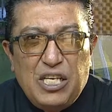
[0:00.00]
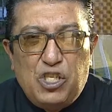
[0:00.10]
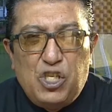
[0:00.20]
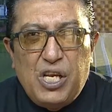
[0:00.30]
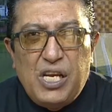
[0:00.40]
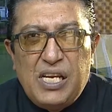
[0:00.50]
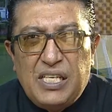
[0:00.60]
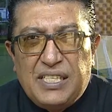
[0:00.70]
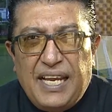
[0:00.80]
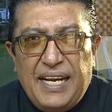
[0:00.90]

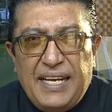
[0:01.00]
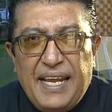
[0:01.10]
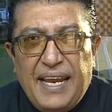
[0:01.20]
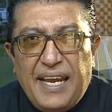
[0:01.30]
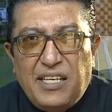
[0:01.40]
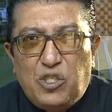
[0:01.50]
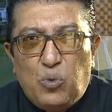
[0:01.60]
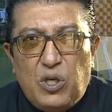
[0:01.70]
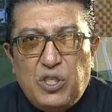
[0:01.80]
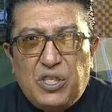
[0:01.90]
just getting the edge
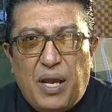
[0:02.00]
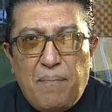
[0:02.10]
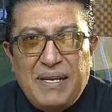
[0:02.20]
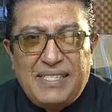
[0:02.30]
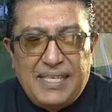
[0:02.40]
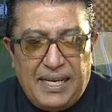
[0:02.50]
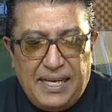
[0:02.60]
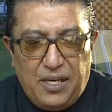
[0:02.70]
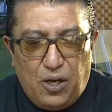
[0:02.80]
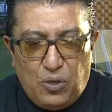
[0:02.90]
was
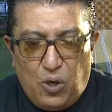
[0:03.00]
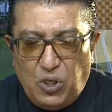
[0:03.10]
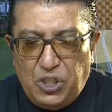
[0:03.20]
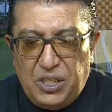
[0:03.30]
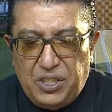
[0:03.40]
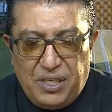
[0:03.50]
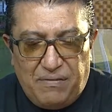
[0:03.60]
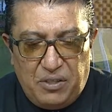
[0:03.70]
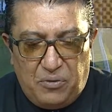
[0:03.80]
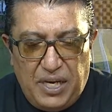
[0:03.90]
Metallic Gold. On to the
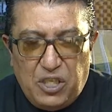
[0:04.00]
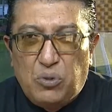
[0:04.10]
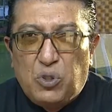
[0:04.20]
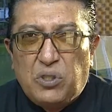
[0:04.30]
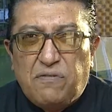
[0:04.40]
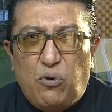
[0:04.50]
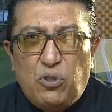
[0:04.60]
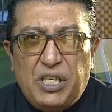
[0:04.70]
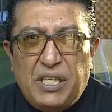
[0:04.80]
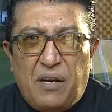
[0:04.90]
7th race, which was
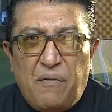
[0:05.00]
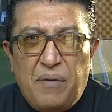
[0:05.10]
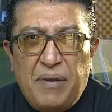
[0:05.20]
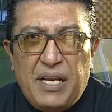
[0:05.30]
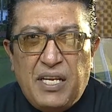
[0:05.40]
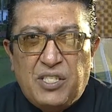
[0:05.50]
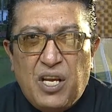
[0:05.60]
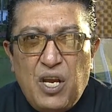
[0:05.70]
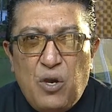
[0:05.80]
1,400 meters.